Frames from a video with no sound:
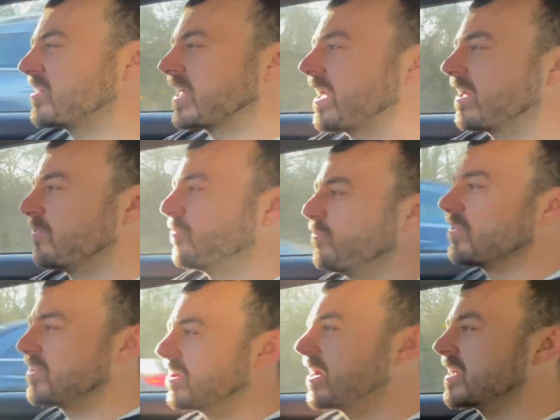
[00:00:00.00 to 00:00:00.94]
get all
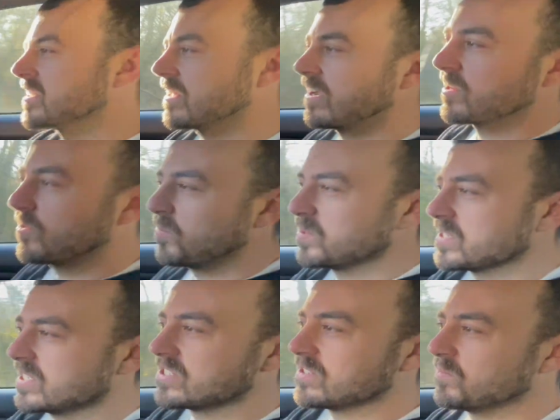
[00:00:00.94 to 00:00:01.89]
the nice like
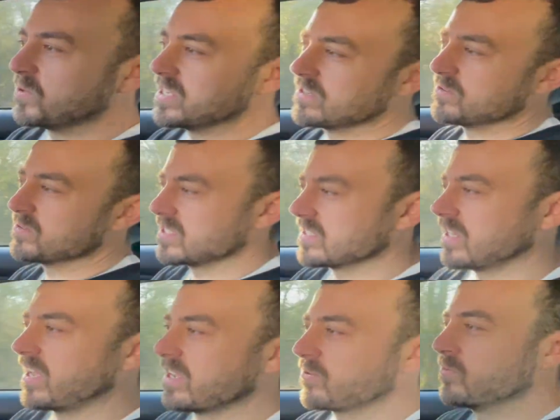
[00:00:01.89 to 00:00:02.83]
competition wheels
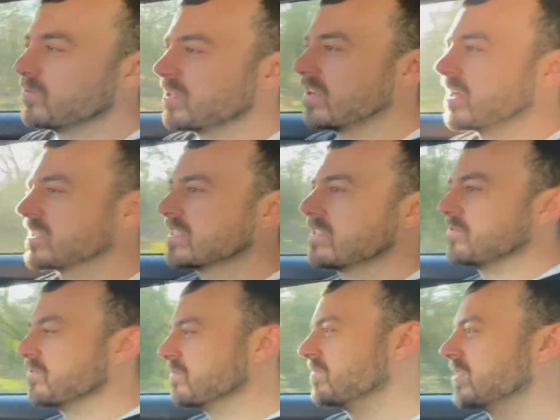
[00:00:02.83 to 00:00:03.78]
and like all the nice
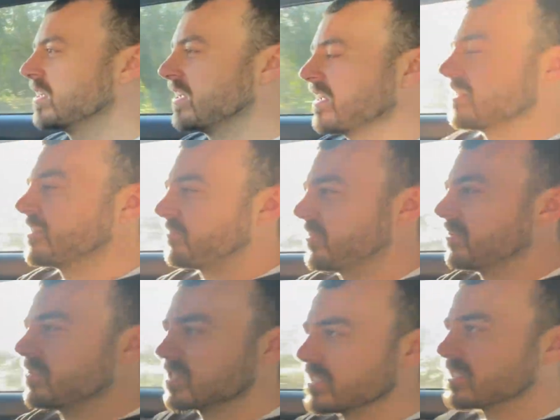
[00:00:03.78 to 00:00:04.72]
little
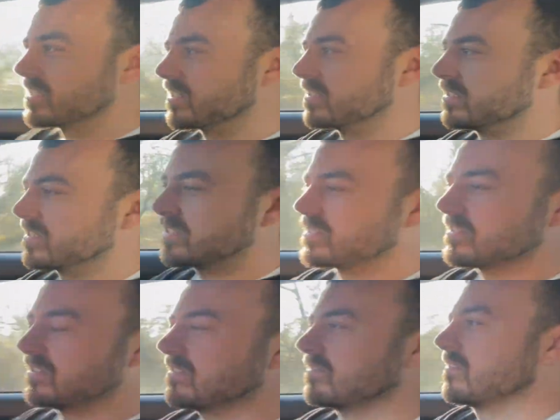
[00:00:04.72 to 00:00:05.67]
diffusers and
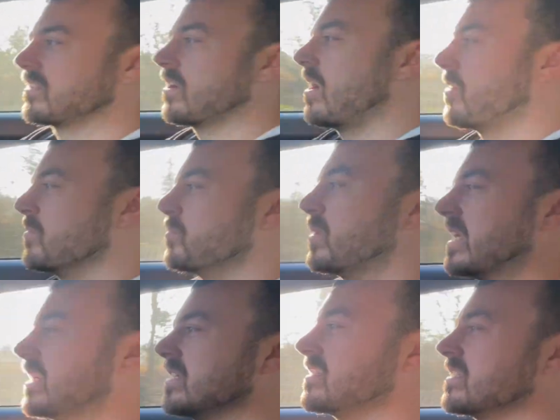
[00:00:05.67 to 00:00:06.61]
carbon
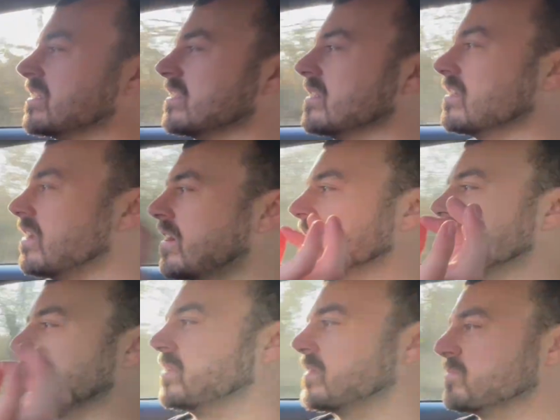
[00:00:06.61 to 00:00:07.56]
bits and the
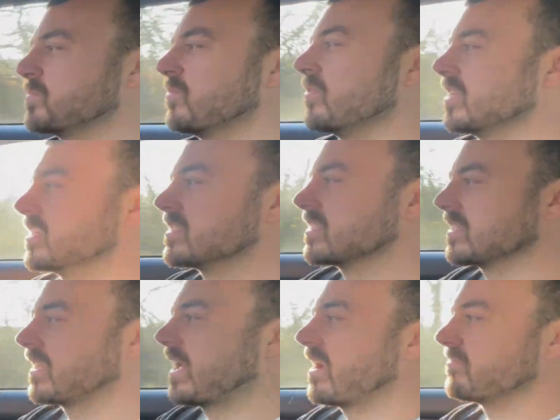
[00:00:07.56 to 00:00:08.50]
nice little lip spoilers
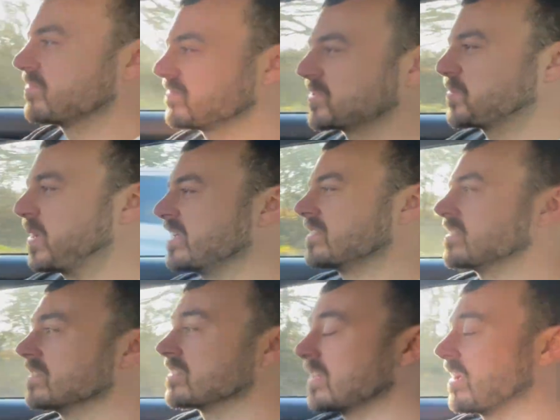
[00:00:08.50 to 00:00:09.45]
and have
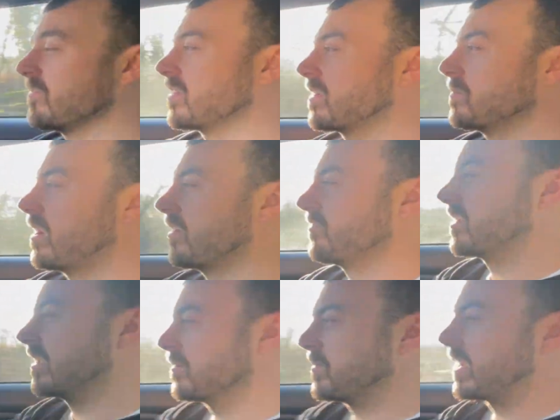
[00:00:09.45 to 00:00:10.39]
spaces and stuff, I
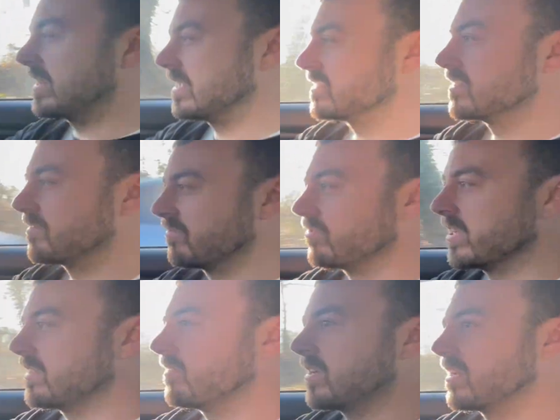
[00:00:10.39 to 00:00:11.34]
think you can make these look
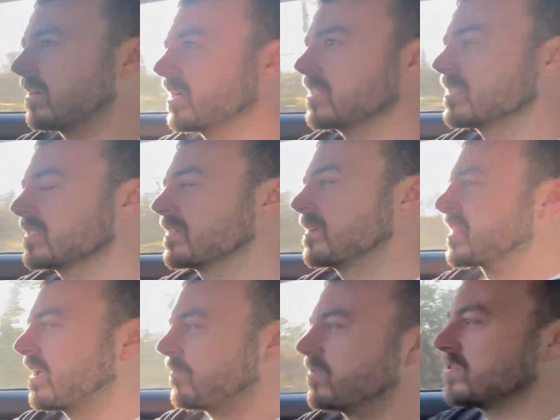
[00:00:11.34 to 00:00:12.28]
really, really nice.
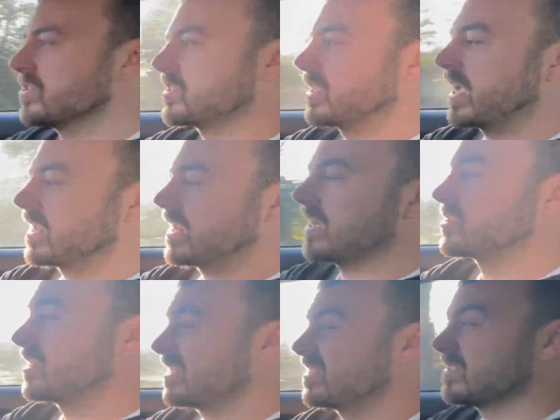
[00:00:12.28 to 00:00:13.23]
And we were just saying,
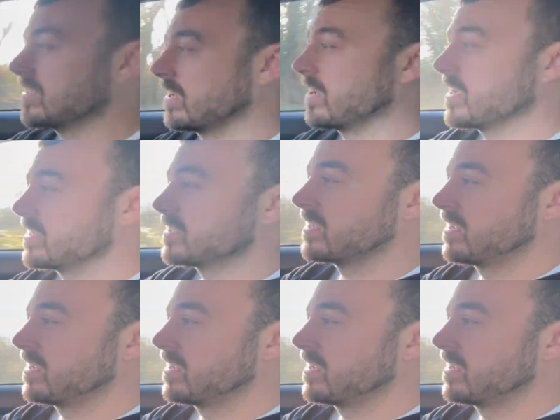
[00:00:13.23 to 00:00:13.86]
actually inside